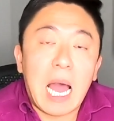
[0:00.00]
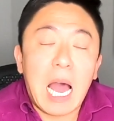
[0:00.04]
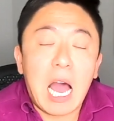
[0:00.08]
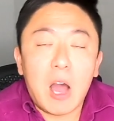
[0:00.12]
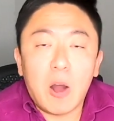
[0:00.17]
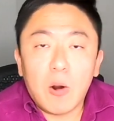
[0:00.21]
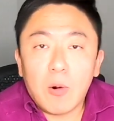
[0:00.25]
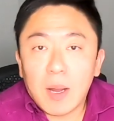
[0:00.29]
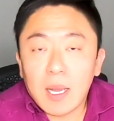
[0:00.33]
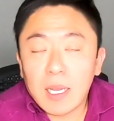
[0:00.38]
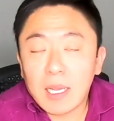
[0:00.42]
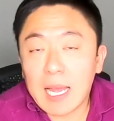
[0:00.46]

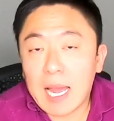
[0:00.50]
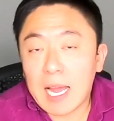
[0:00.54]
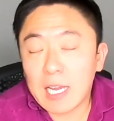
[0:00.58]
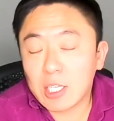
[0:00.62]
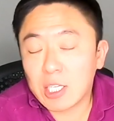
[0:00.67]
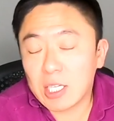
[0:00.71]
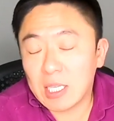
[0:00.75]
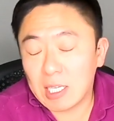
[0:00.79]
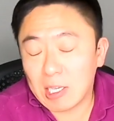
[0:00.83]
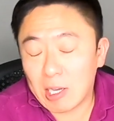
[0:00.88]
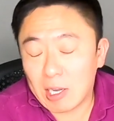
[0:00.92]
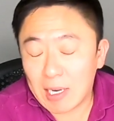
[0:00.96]
how I
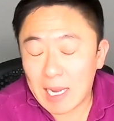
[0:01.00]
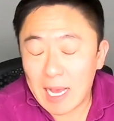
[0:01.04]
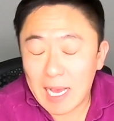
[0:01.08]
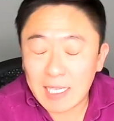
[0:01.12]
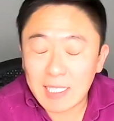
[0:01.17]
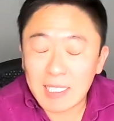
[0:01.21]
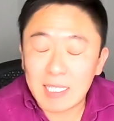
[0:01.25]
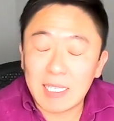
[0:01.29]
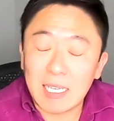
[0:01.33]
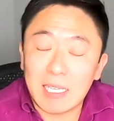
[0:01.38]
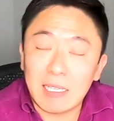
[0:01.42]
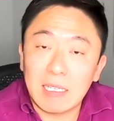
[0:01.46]
actually got
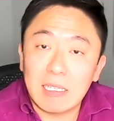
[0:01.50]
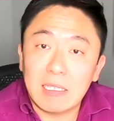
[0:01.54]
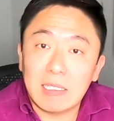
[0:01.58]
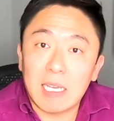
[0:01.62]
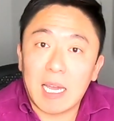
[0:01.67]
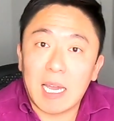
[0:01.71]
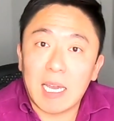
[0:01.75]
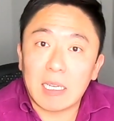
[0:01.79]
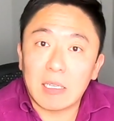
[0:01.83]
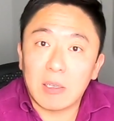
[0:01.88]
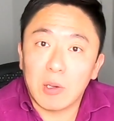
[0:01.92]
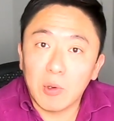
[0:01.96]
accidentally
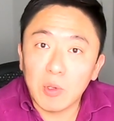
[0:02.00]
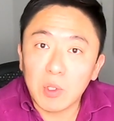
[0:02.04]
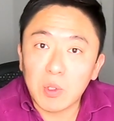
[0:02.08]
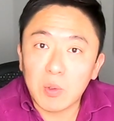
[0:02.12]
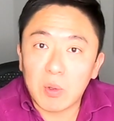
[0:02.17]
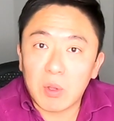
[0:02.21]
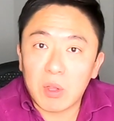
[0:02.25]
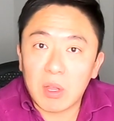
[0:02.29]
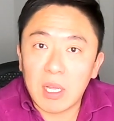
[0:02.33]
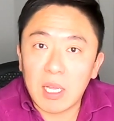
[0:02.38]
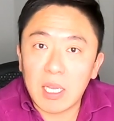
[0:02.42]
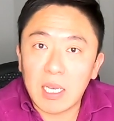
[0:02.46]
diagnosed
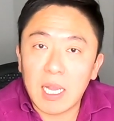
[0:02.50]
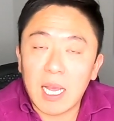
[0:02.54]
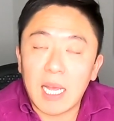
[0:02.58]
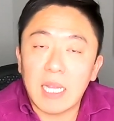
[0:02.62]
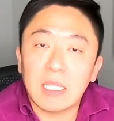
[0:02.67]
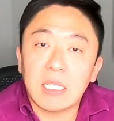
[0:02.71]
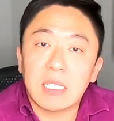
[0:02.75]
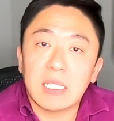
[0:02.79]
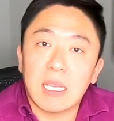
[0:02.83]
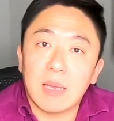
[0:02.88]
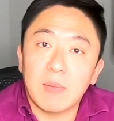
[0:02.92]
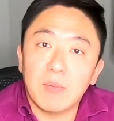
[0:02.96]
with it,
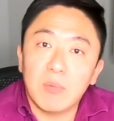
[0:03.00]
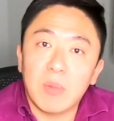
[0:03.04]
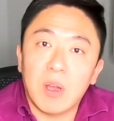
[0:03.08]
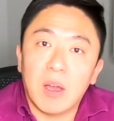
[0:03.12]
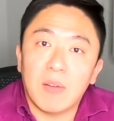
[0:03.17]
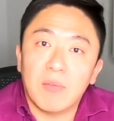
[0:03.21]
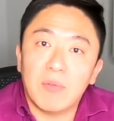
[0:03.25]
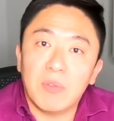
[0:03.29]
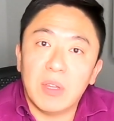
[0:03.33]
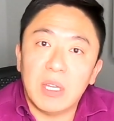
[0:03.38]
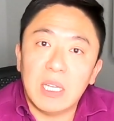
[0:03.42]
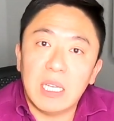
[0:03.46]
and some
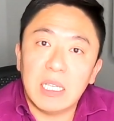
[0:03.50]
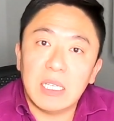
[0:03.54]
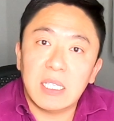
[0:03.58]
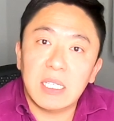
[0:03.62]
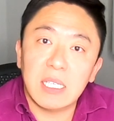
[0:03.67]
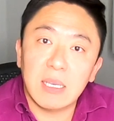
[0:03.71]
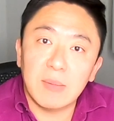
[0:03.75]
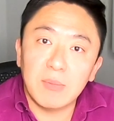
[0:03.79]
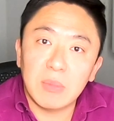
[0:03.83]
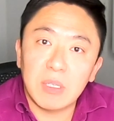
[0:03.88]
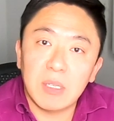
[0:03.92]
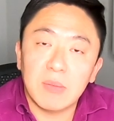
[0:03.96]
of the
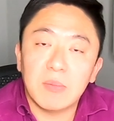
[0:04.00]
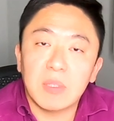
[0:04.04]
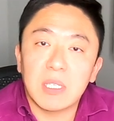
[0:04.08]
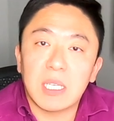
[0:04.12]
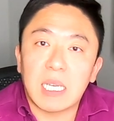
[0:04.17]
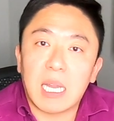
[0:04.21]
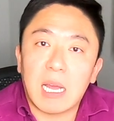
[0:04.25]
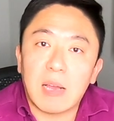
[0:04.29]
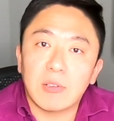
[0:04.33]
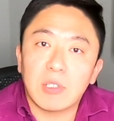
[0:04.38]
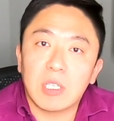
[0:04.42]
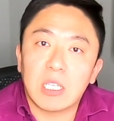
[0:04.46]
symptoms
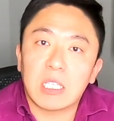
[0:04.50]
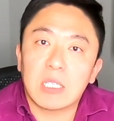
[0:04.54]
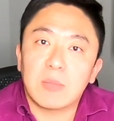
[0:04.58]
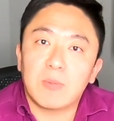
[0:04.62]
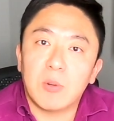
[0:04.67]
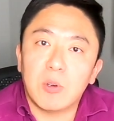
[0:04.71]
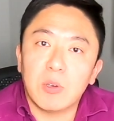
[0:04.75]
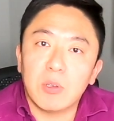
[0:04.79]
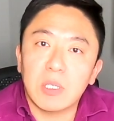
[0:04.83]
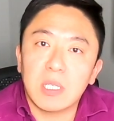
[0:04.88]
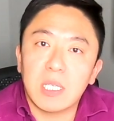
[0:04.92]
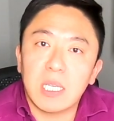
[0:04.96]
that I was
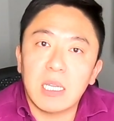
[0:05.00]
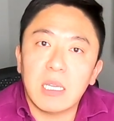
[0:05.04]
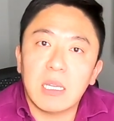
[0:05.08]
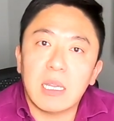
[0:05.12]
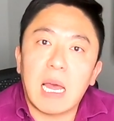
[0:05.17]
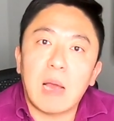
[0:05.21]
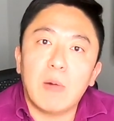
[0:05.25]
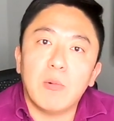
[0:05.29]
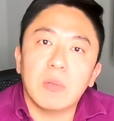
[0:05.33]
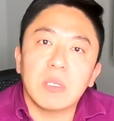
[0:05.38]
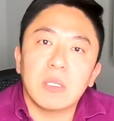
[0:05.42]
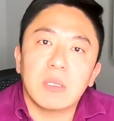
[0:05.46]
experiencing
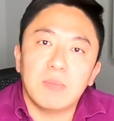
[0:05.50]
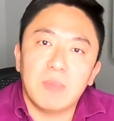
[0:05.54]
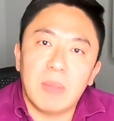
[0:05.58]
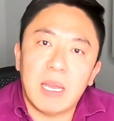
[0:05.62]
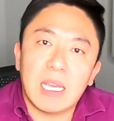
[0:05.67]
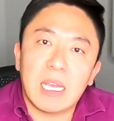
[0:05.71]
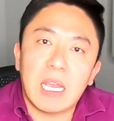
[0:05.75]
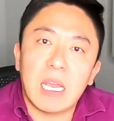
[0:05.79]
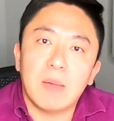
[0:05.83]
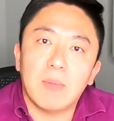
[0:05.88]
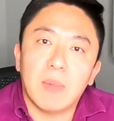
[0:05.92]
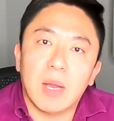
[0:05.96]
that was
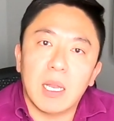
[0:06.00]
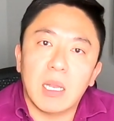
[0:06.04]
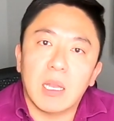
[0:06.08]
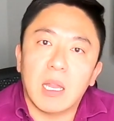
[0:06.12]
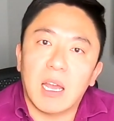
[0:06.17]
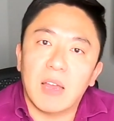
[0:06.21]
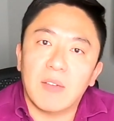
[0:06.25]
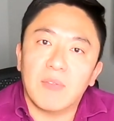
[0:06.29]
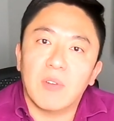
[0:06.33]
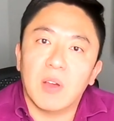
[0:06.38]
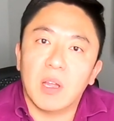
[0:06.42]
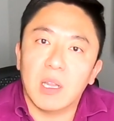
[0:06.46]
making my
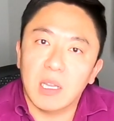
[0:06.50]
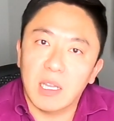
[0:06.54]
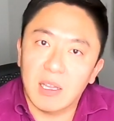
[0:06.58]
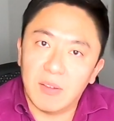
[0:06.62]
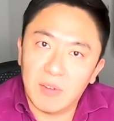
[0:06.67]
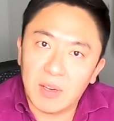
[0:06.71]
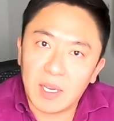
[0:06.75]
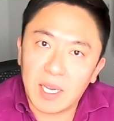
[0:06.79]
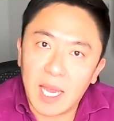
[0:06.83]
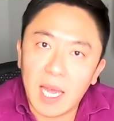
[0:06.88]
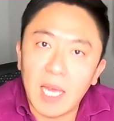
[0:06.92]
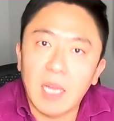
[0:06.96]
life a
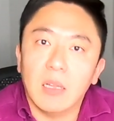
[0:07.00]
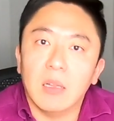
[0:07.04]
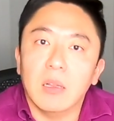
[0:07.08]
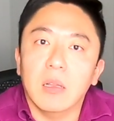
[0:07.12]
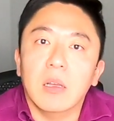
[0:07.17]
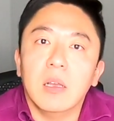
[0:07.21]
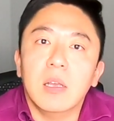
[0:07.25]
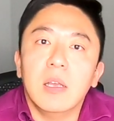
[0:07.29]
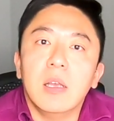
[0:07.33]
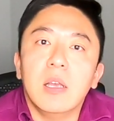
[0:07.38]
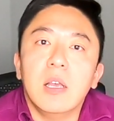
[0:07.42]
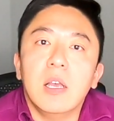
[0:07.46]
living hell.